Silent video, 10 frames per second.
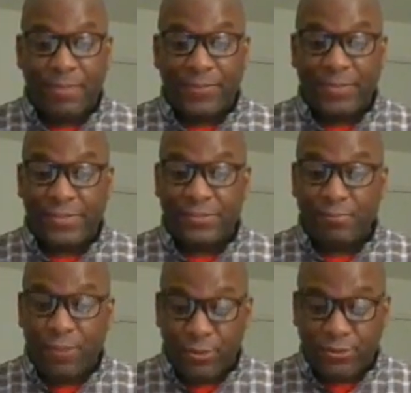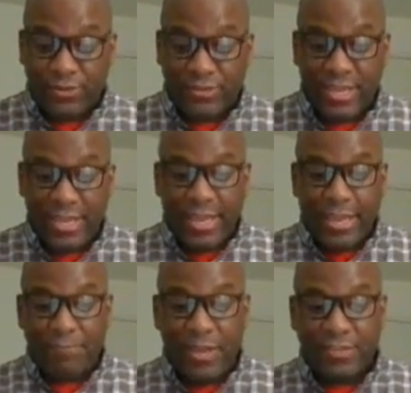by these emotions
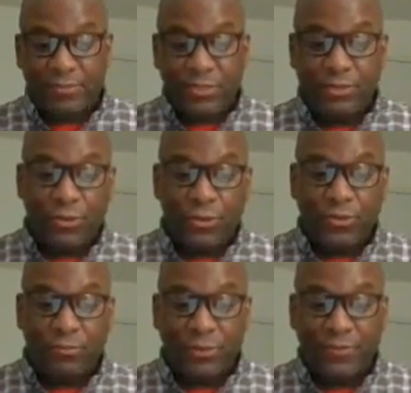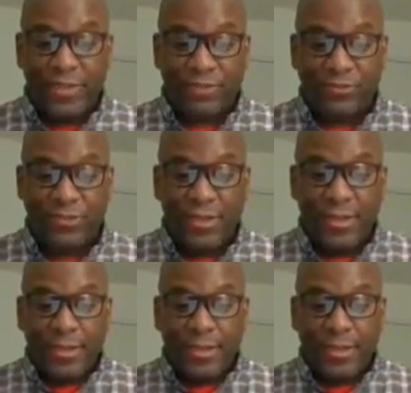and possibly knowing the motivations